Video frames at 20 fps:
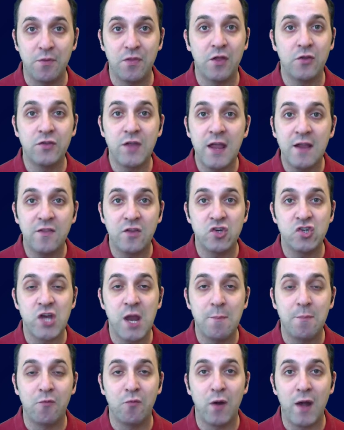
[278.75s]
They'll take the
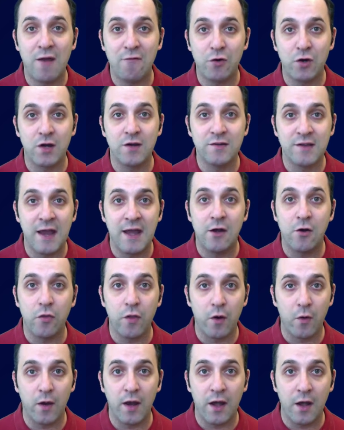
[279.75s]
shape of whatever container
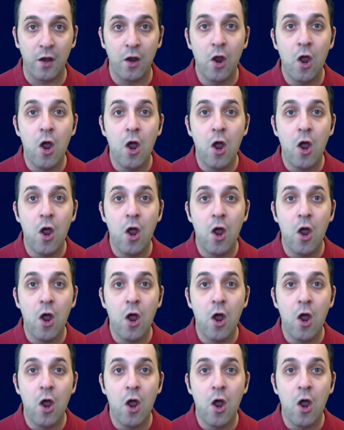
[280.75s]
they're in,